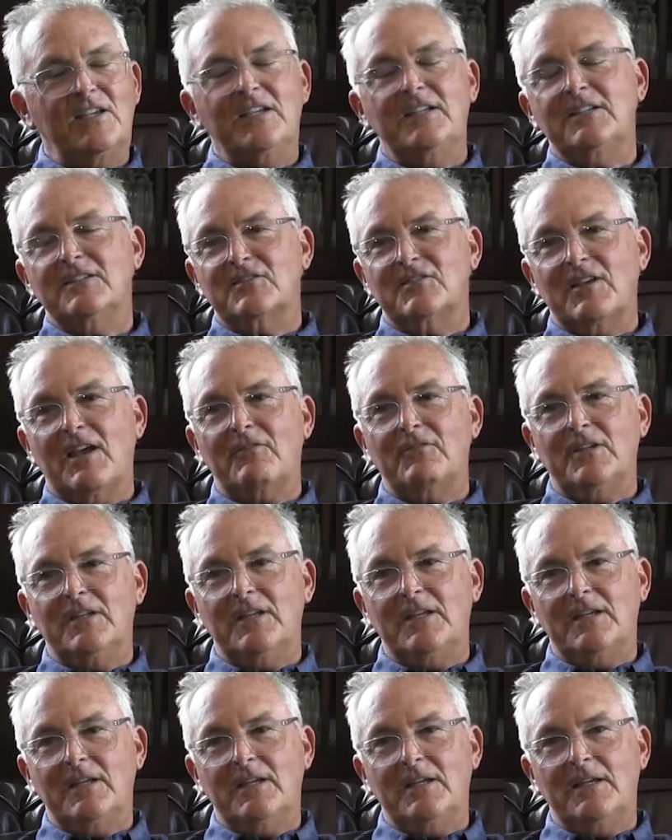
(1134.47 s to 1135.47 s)

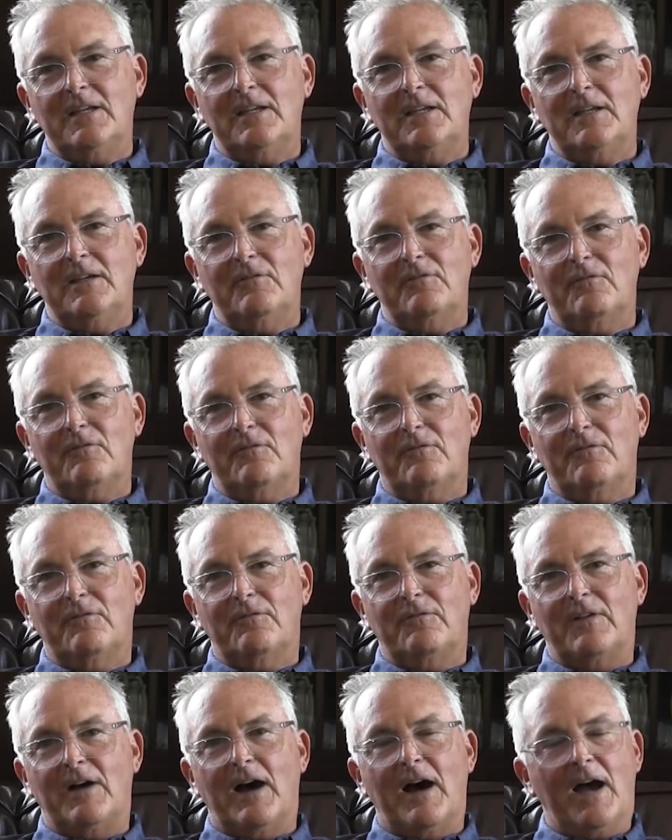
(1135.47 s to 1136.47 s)

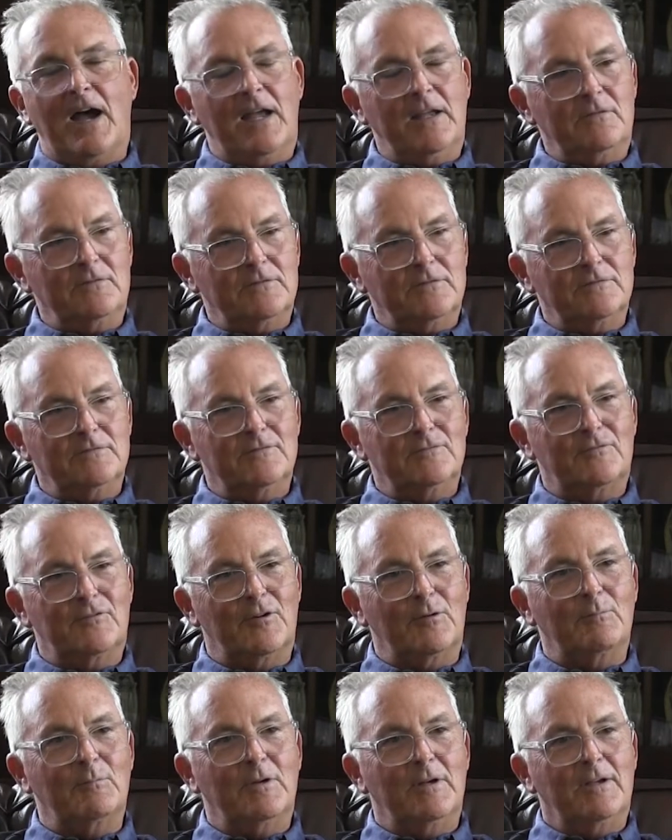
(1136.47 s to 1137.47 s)
1975
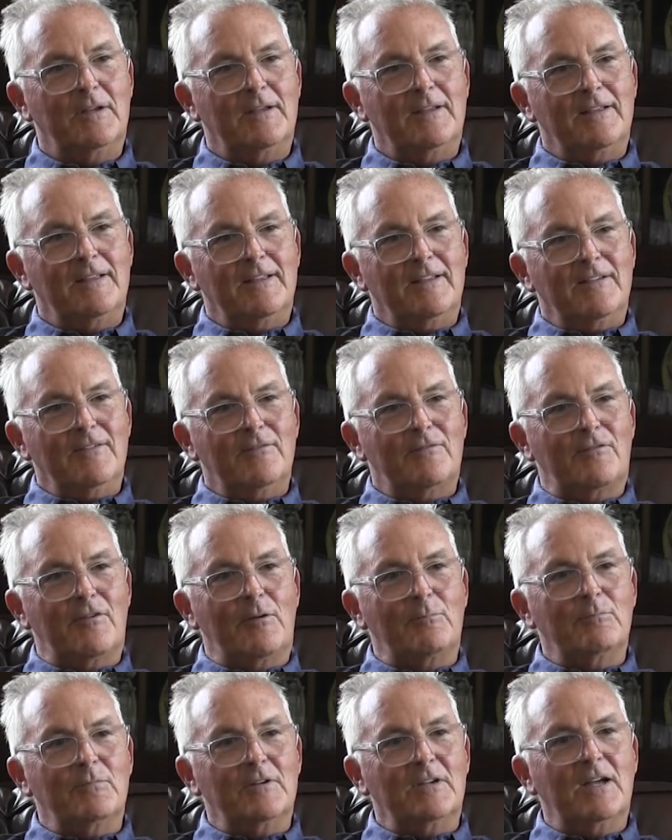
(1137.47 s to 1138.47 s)
from you,
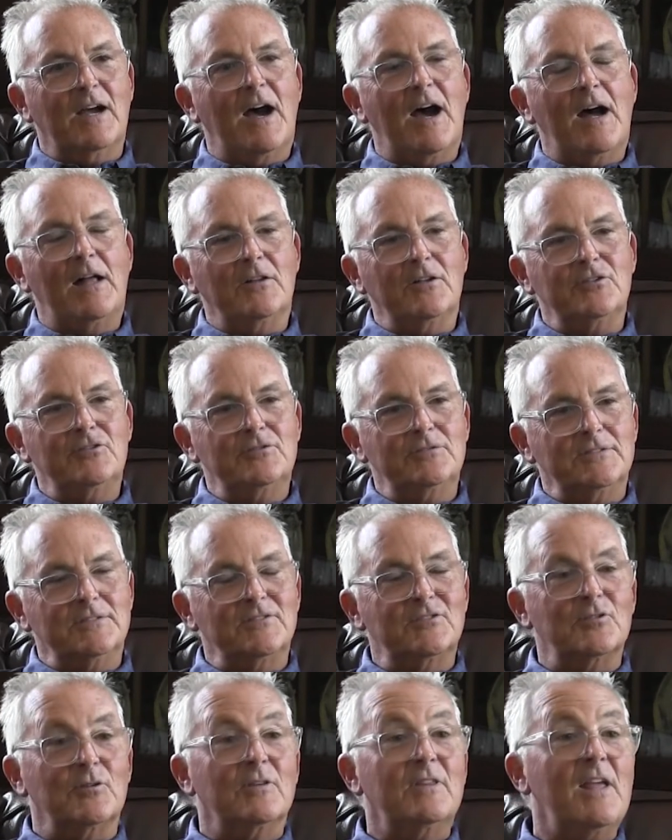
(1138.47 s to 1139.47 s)
from college.
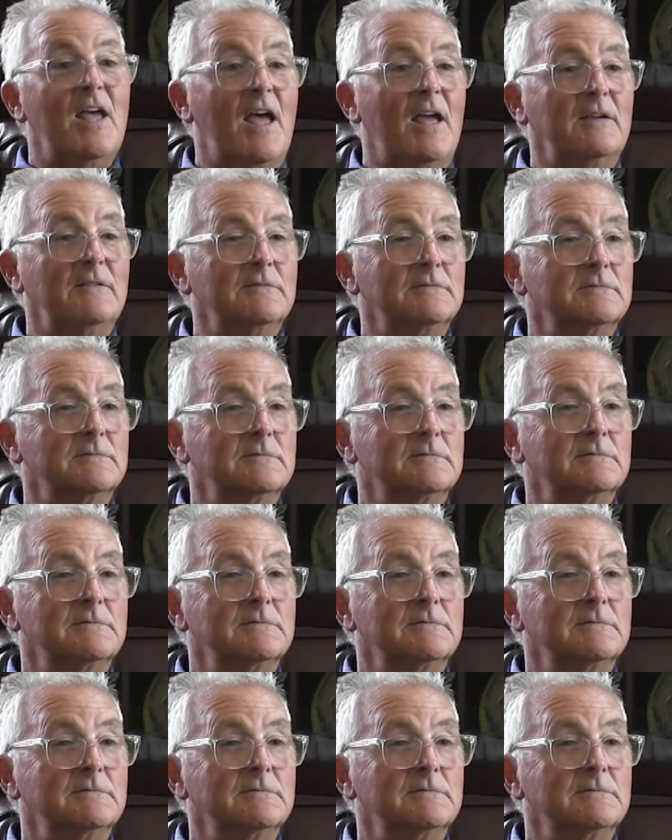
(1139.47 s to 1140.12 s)
And so then